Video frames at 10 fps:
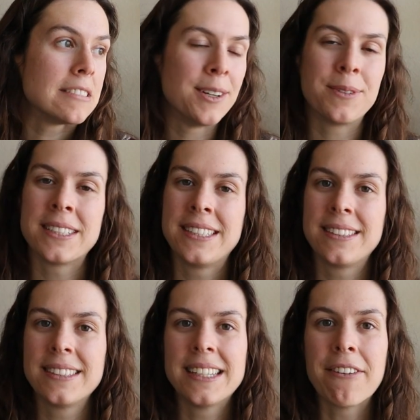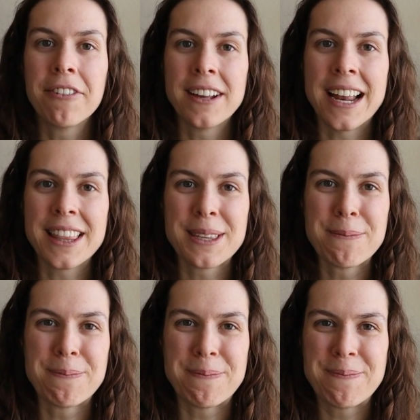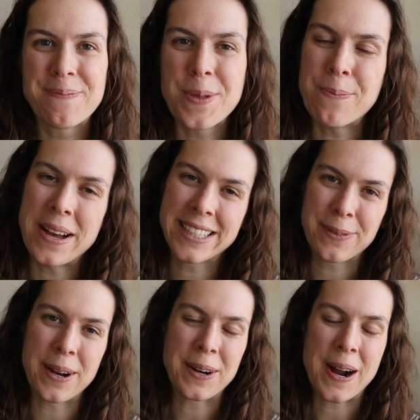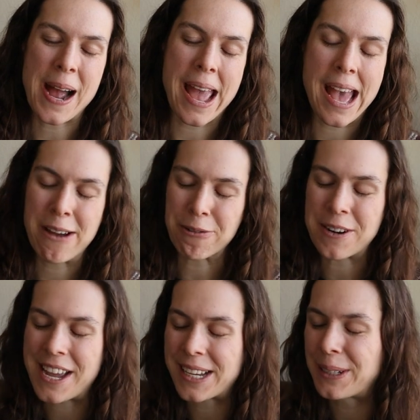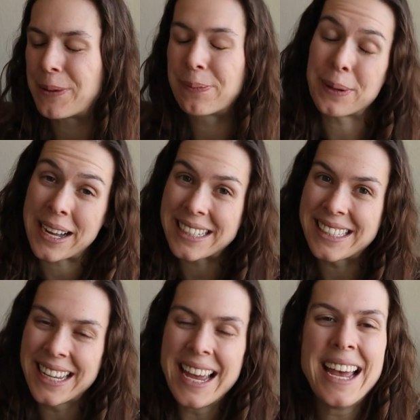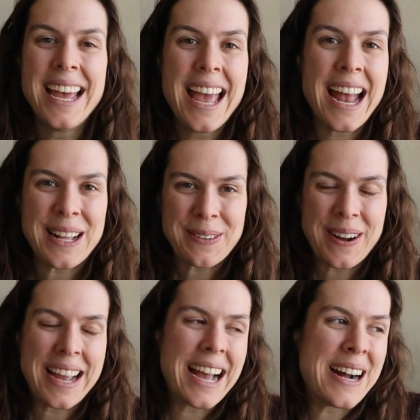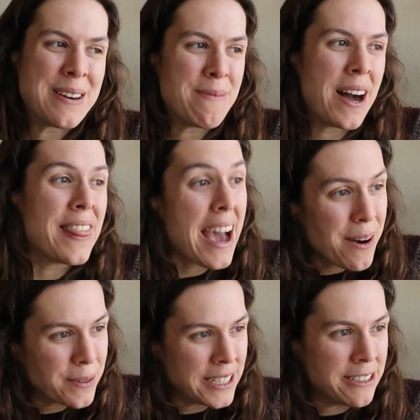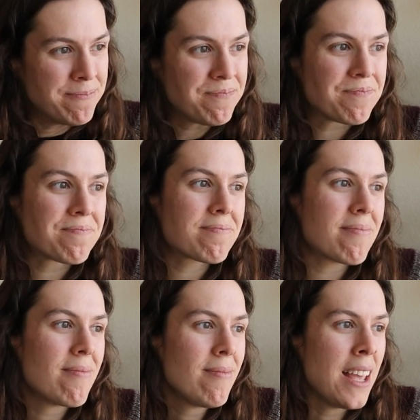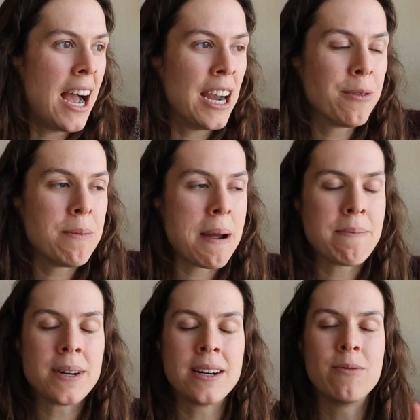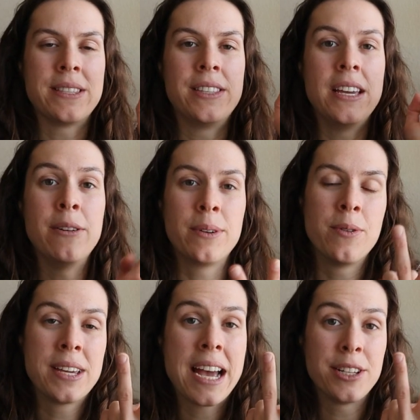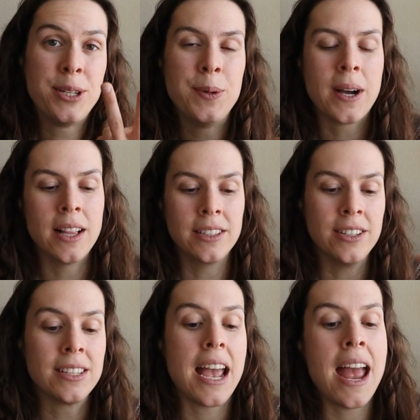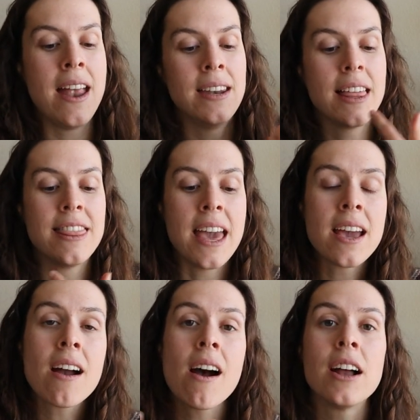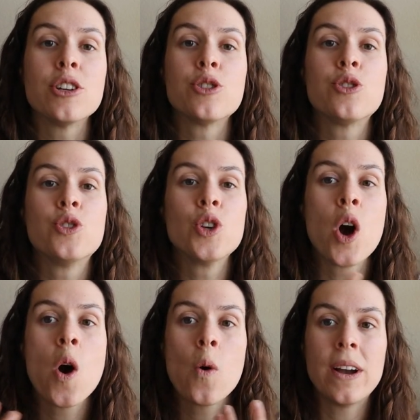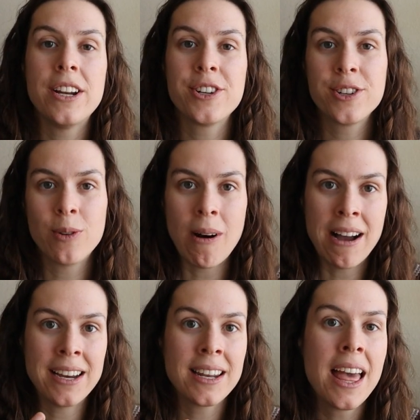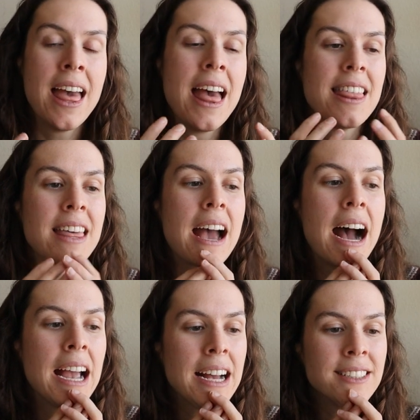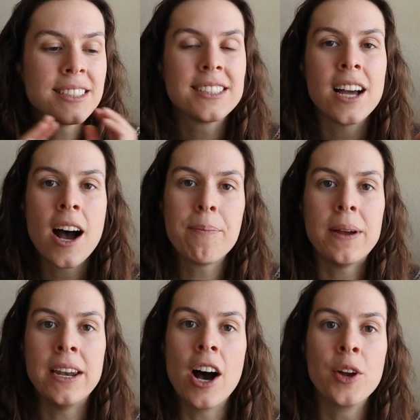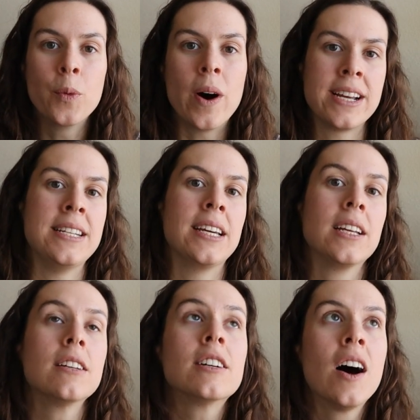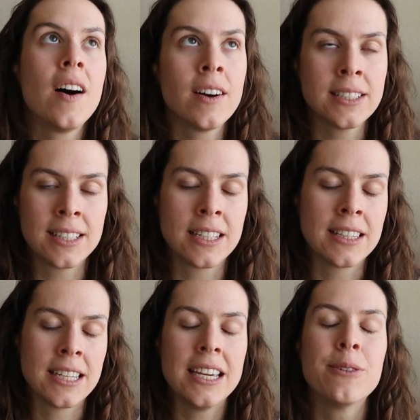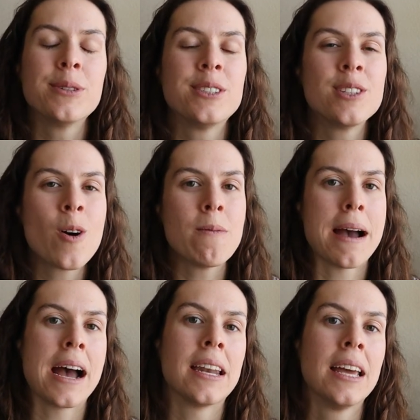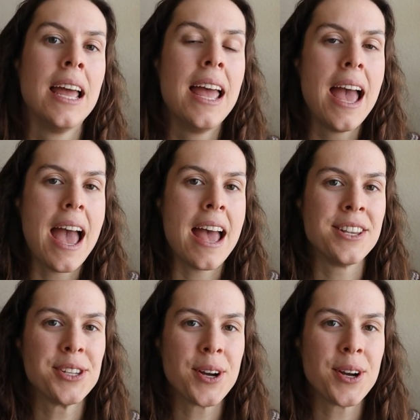it was definitely not the the best sweater I ever knit. But anyway, um, on that one, I remember with it only had two colors and they got so intertwined that I had to stop and unwind it constantly. It was so bad. And